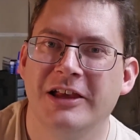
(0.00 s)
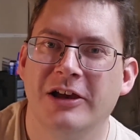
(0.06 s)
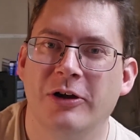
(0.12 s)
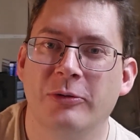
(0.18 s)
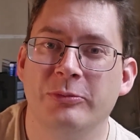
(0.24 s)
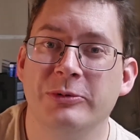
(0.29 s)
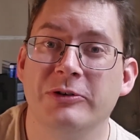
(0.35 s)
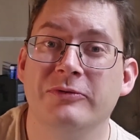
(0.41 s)

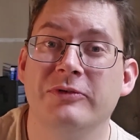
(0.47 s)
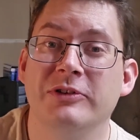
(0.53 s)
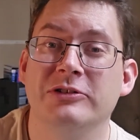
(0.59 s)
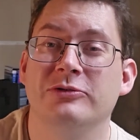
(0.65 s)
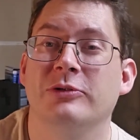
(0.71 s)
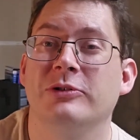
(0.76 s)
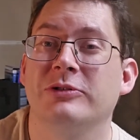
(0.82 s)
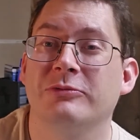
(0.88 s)
Hope you've
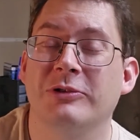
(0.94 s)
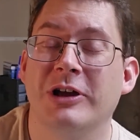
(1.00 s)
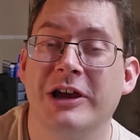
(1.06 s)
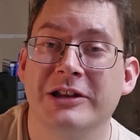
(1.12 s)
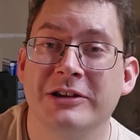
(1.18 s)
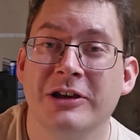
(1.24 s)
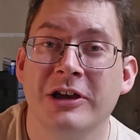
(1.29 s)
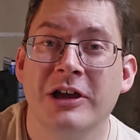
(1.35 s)
enjoyed the
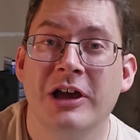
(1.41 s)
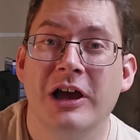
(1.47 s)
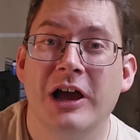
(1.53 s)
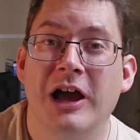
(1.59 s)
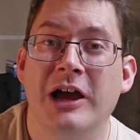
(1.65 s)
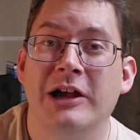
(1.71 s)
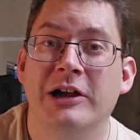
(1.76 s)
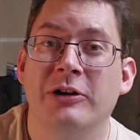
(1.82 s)
ride.
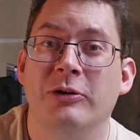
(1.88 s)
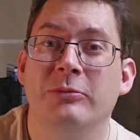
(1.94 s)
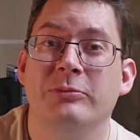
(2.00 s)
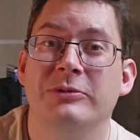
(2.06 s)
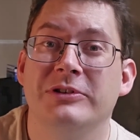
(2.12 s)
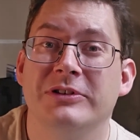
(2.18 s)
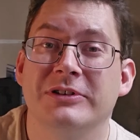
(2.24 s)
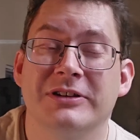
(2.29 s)
I
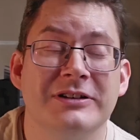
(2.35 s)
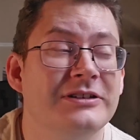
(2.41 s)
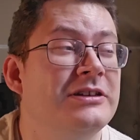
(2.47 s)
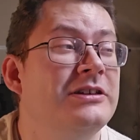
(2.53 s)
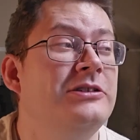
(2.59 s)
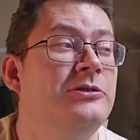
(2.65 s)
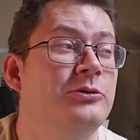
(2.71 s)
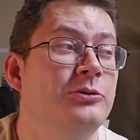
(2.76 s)
hope to
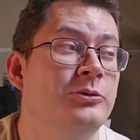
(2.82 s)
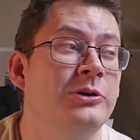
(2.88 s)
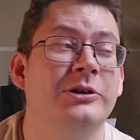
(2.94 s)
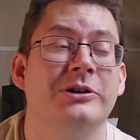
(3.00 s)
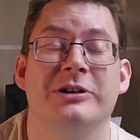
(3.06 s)
continue